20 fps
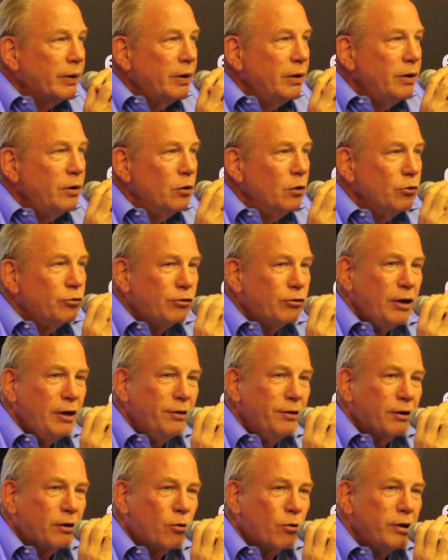you'll see
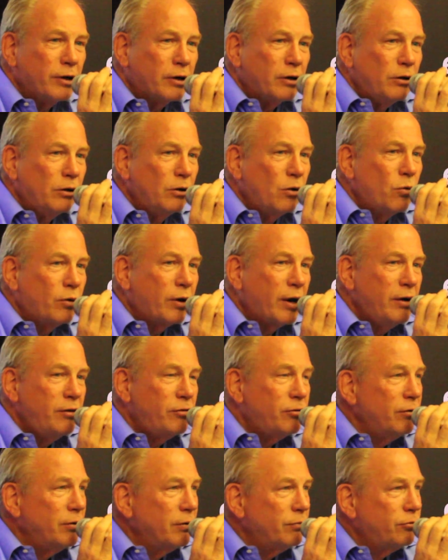the critical
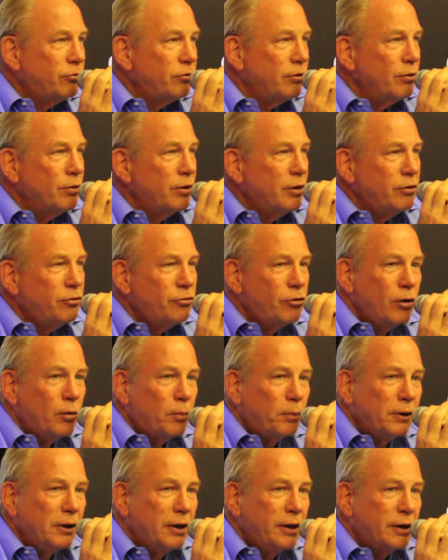location of Syria
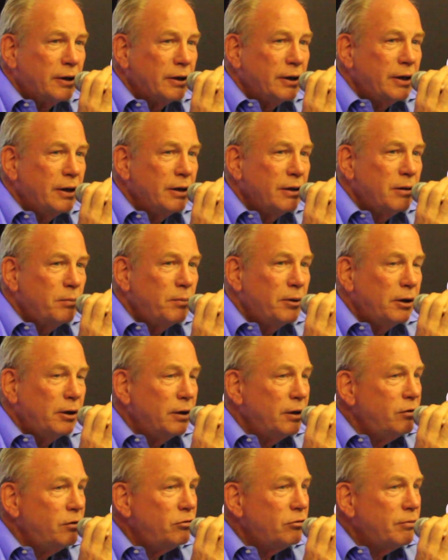geopolitically in the Middle
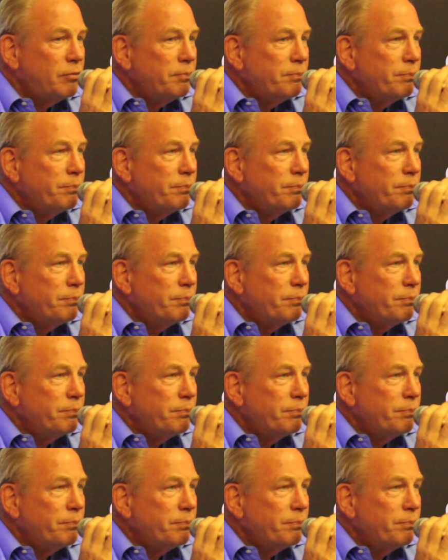East.